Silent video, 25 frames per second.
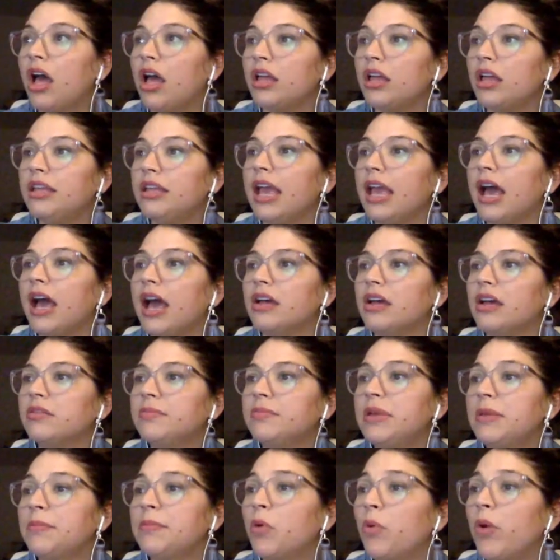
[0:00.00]
Yeah,
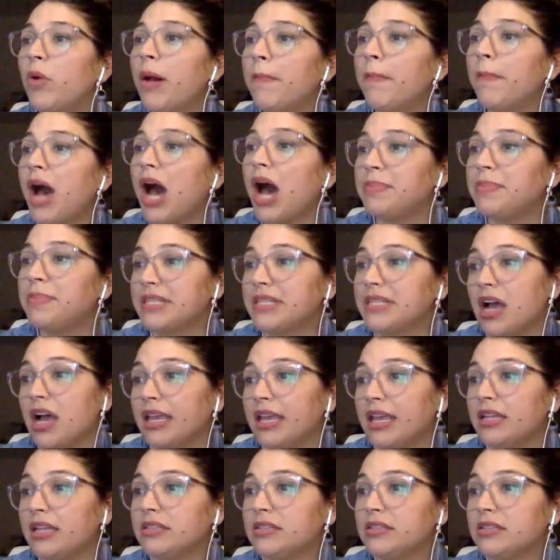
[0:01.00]
people want pop
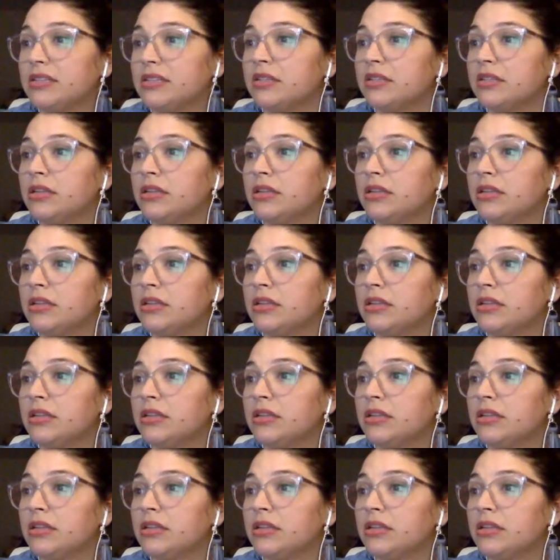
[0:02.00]
sockets.